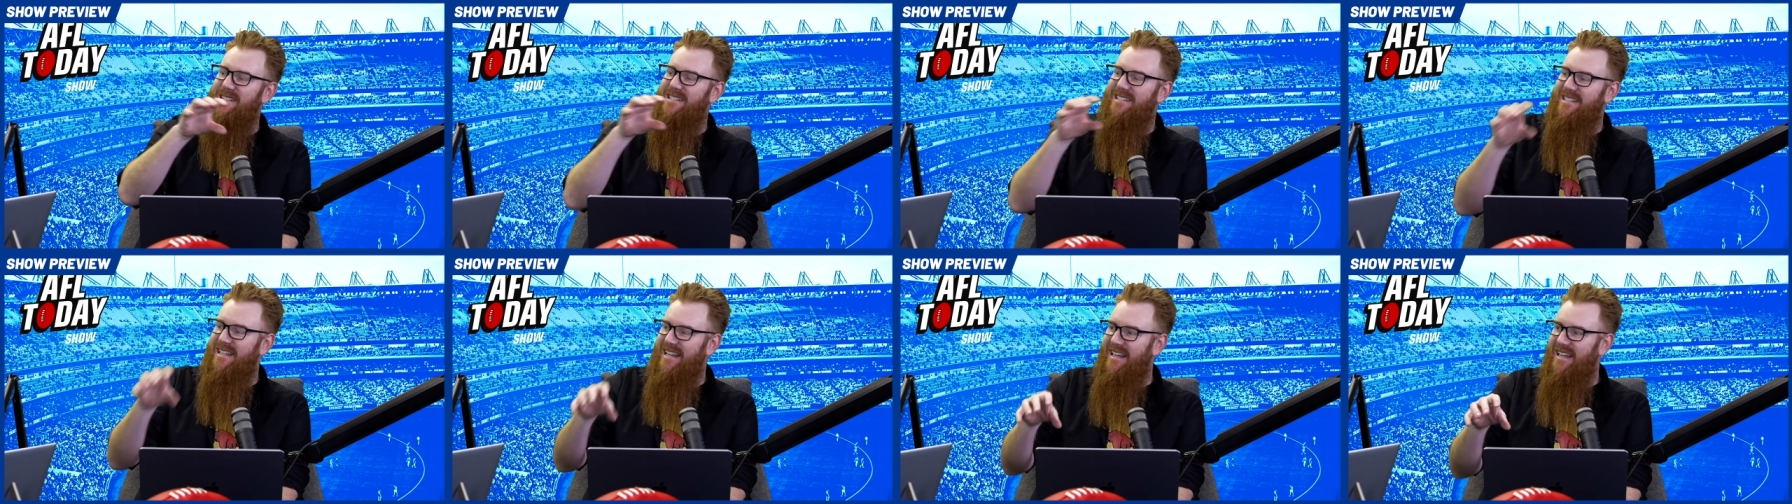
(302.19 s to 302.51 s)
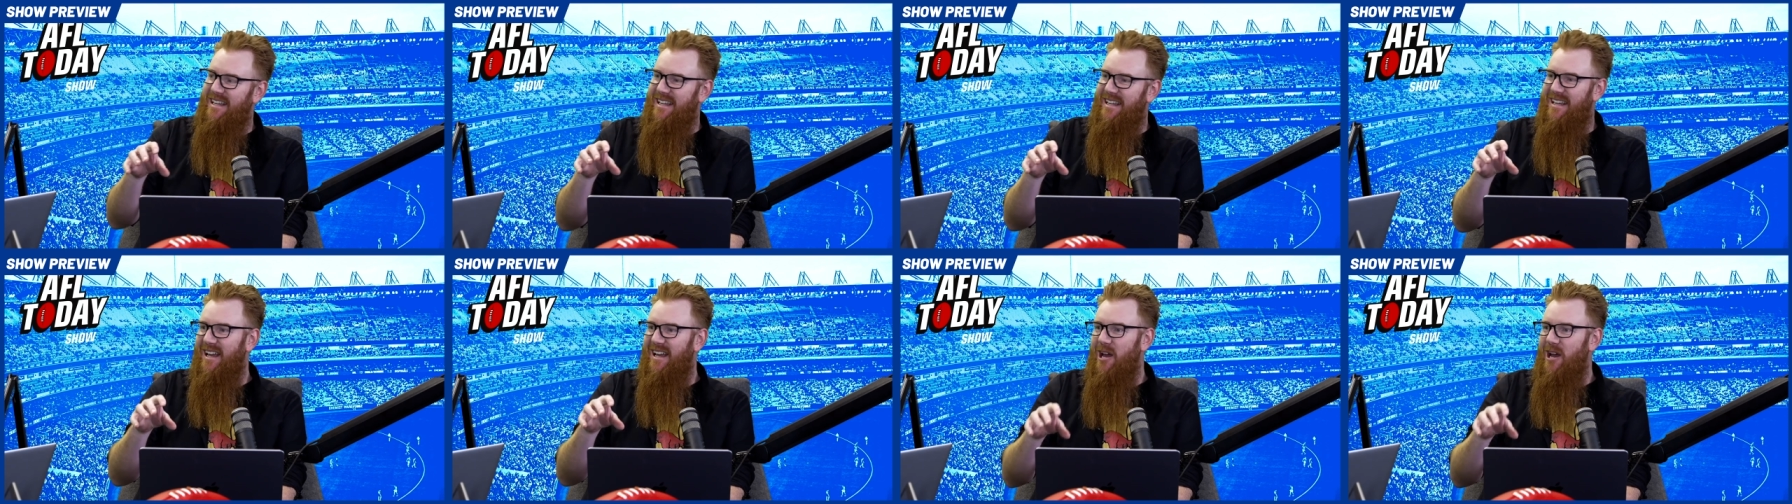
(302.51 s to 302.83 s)

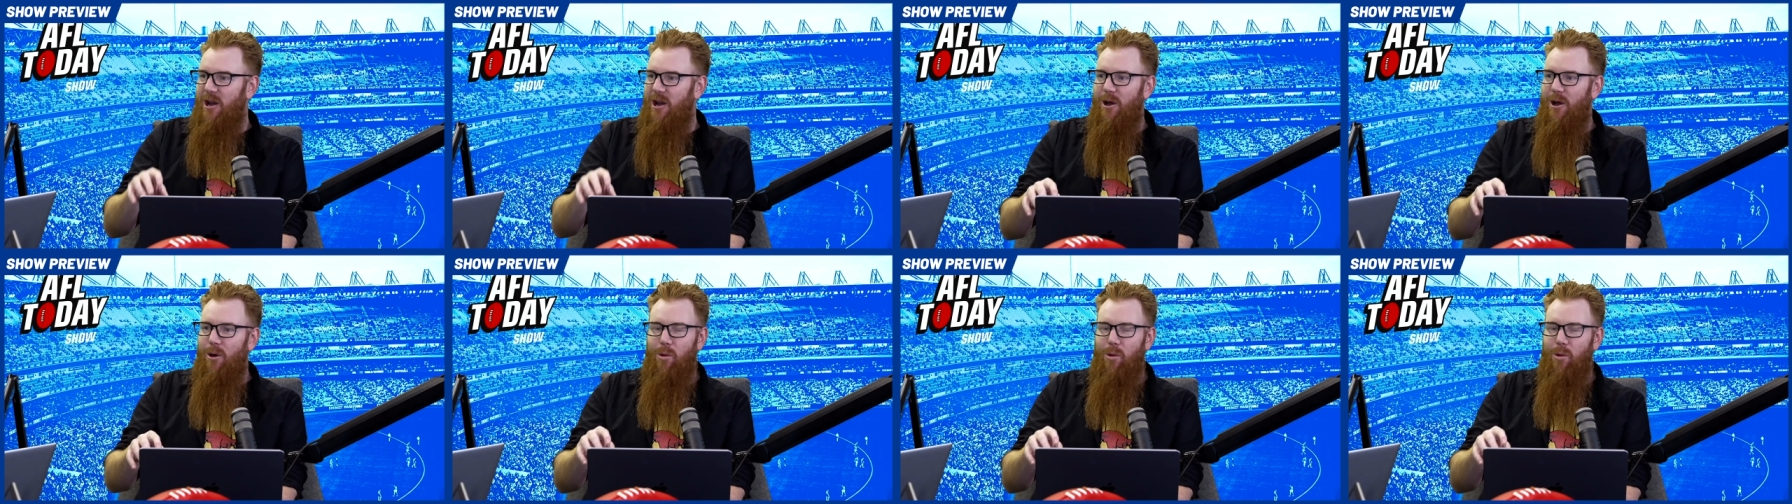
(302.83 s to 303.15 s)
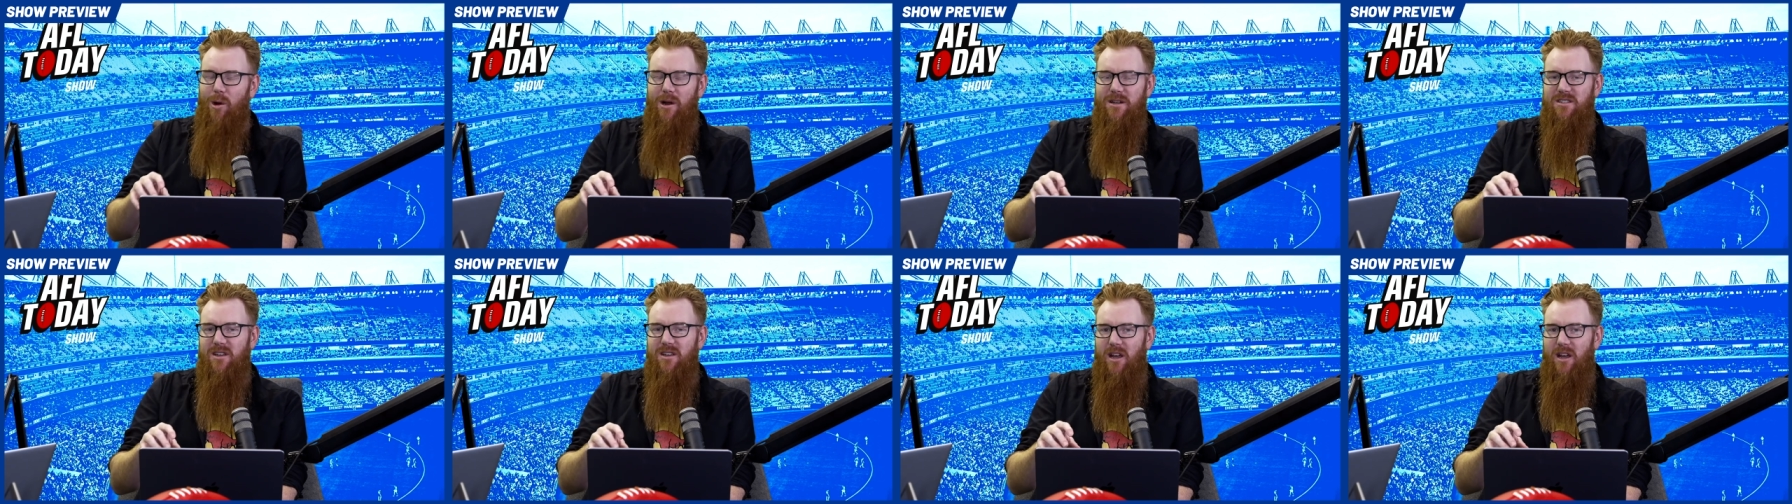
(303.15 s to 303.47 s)
see,
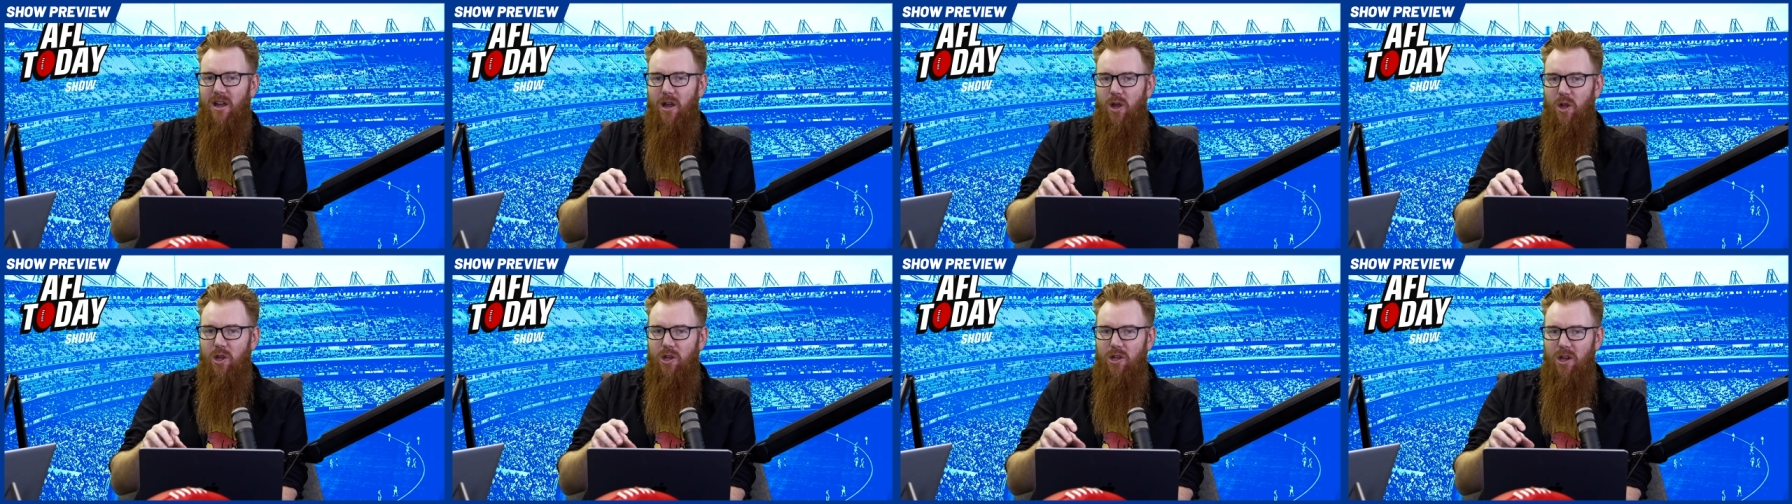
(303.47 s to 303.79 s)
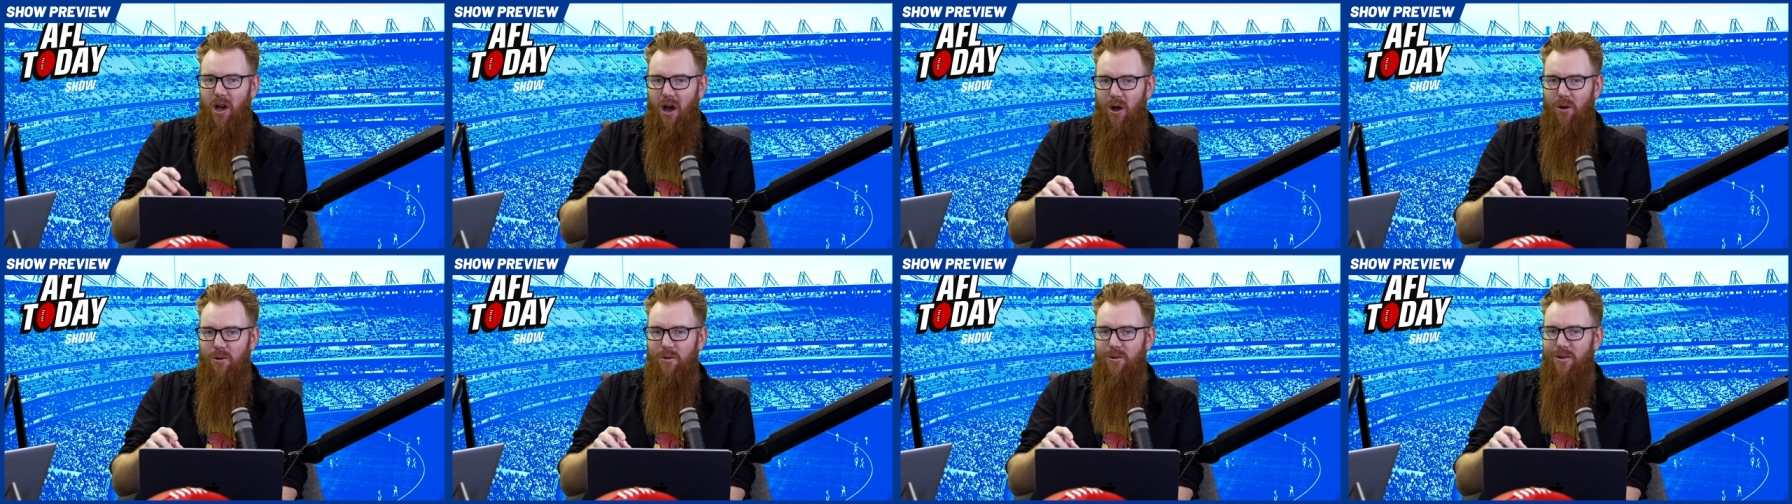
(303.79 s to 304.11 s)
where it's like,
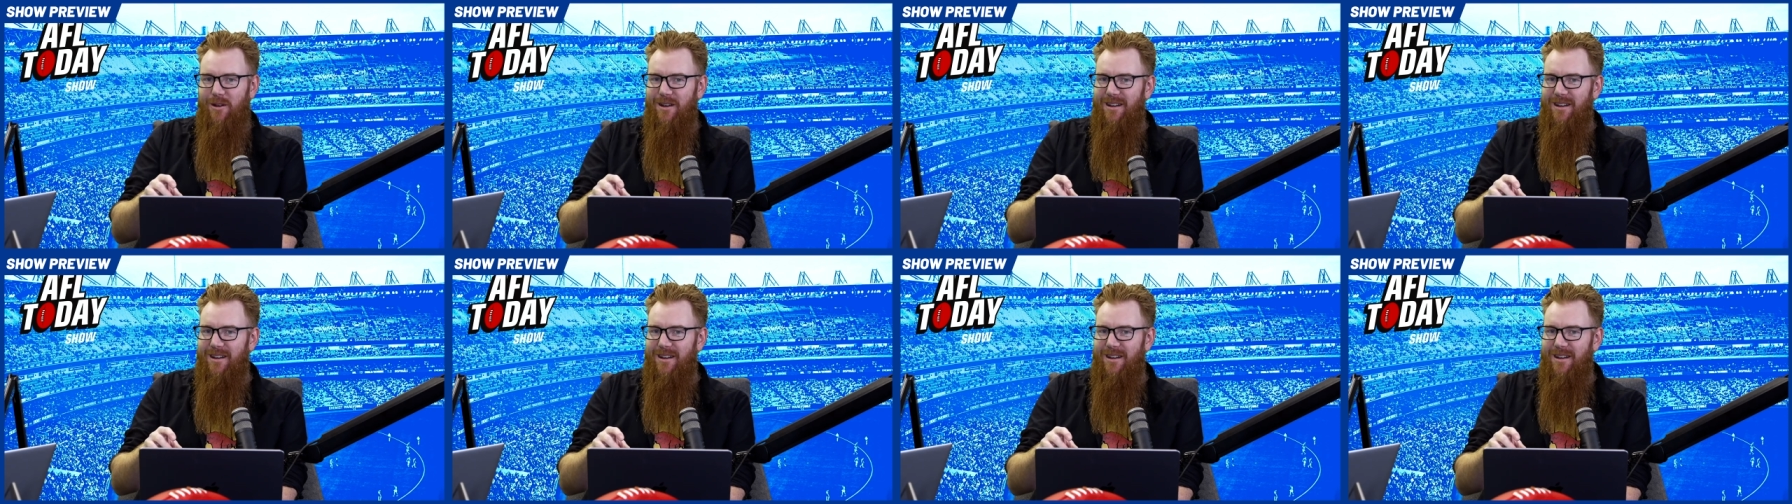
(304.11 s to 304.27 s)
yo,